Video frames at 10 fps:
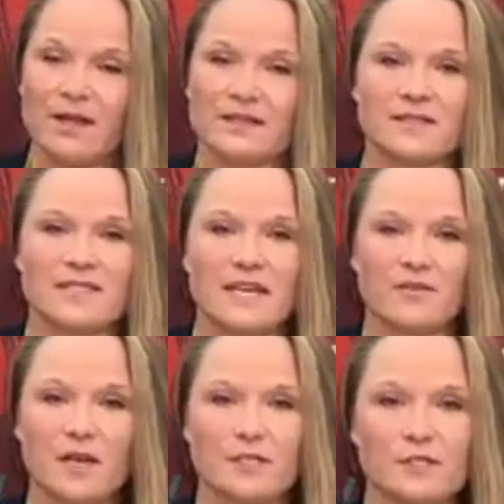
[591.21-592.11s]
The City of
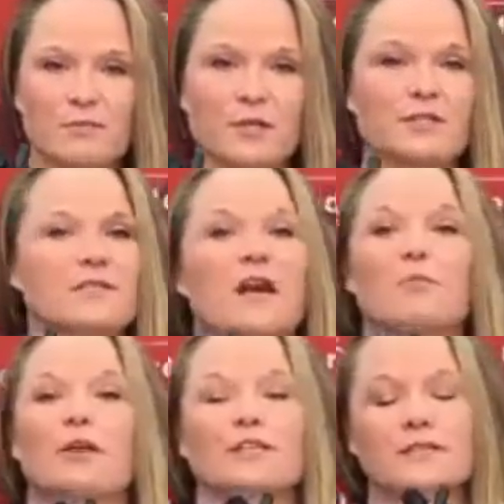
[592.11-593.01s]
Red Deer's Emergency
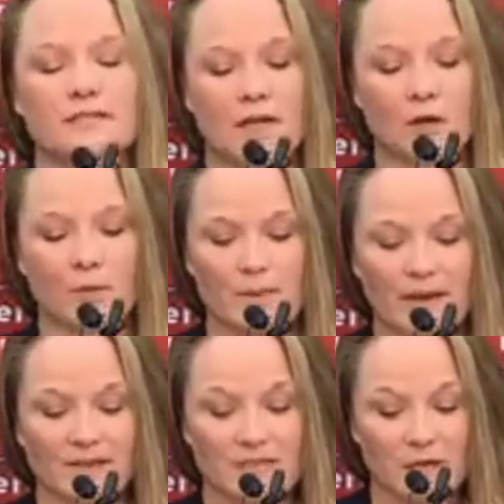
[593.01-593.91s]
Operations Center
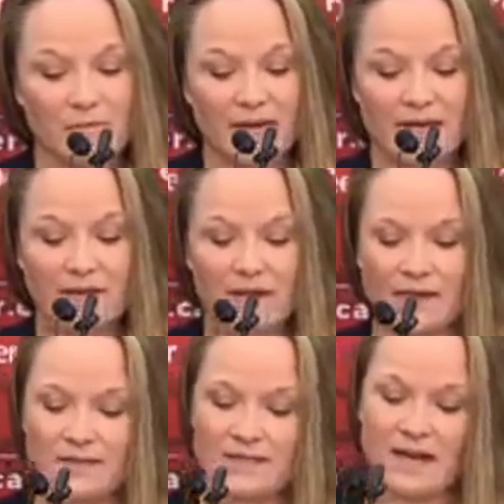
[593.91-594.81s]
remains committed
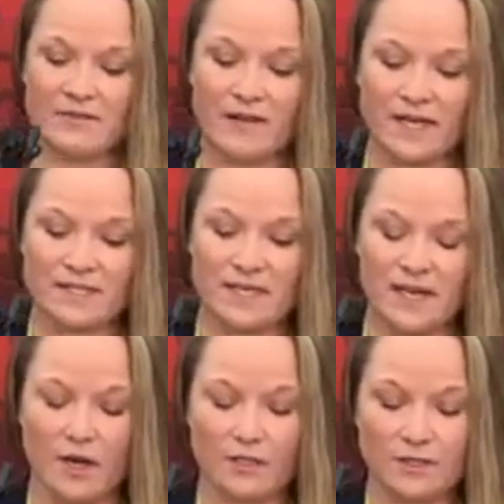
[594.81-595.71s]
and steadfast in
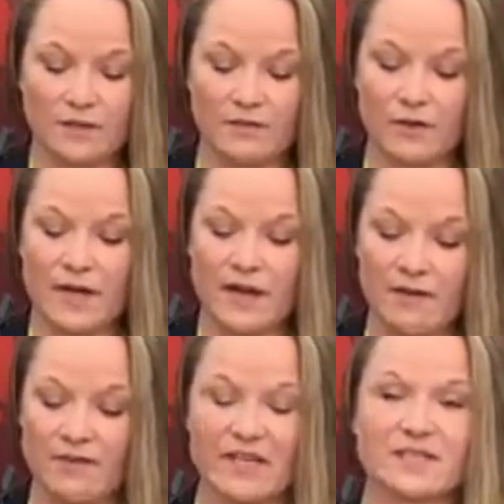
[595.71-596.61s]
our delivery
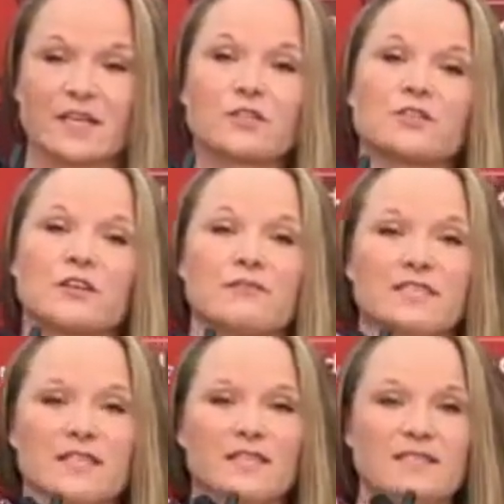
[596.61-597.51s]
of the essential
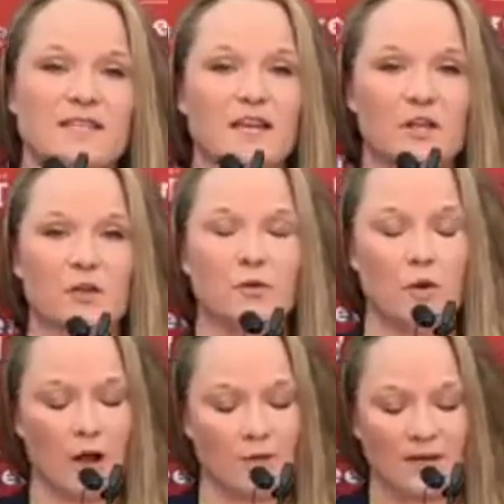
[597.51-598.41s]
services that you,
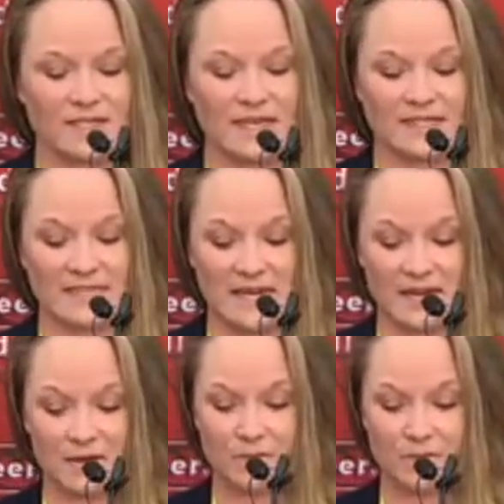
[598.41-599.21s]
our residents, need.